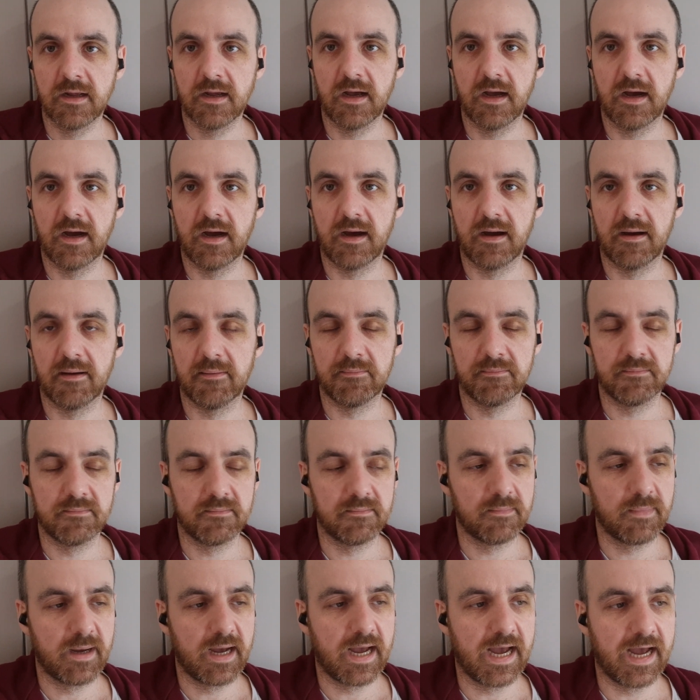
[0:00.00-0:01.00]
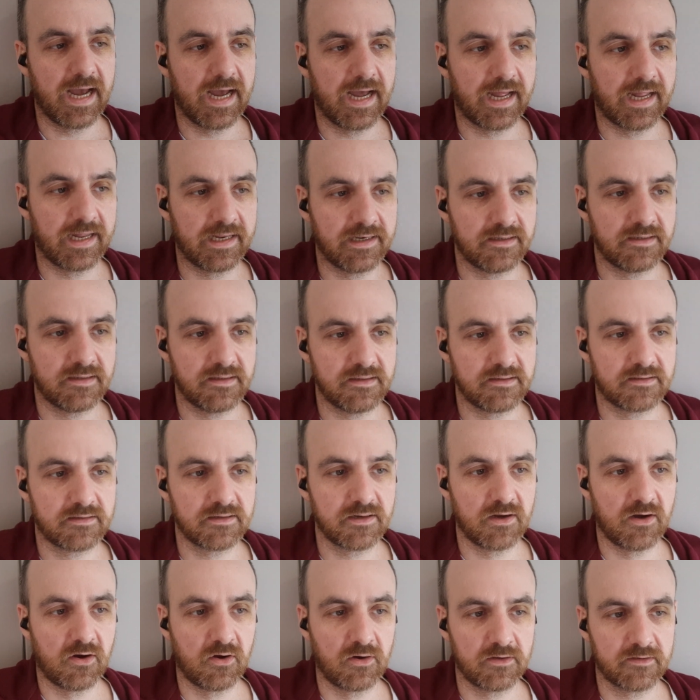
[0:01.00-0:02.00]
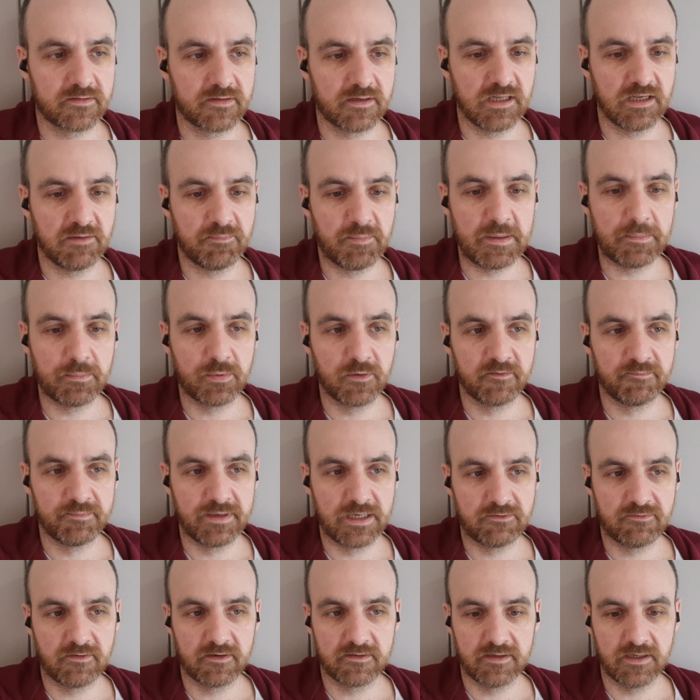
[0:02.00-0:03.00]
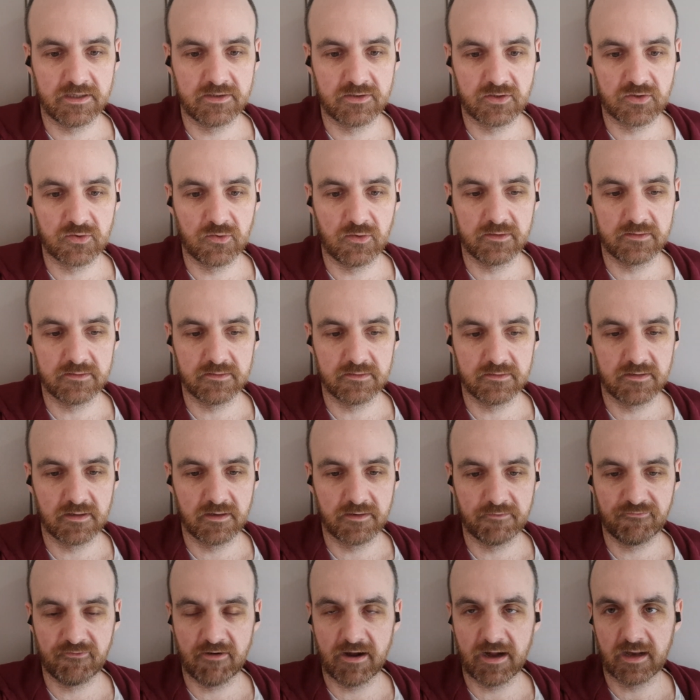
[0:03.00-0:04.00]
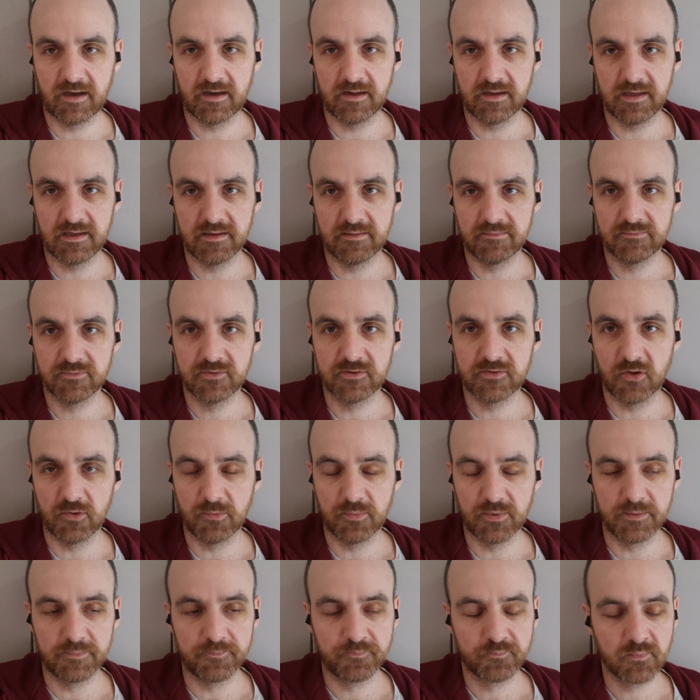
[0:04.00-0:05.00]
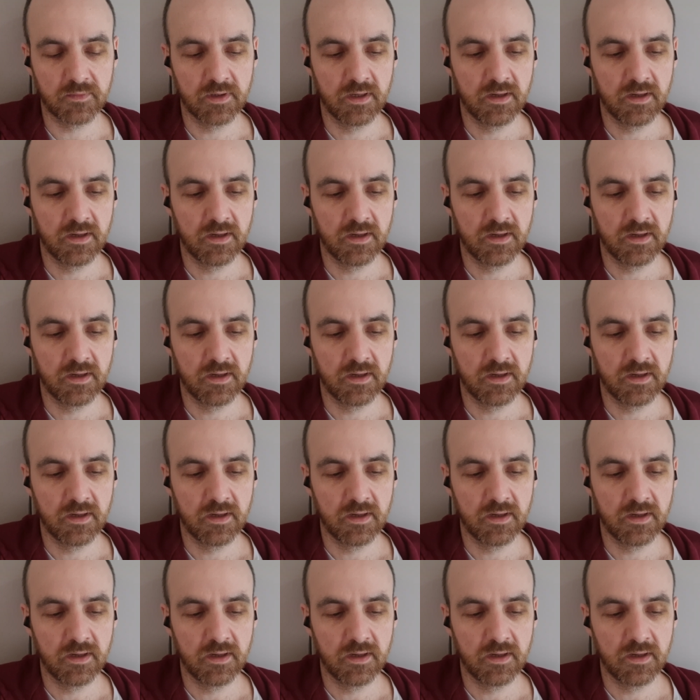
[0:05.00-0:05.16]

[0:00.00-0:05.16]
And honestly, people have made translation choices that are frankly stupid.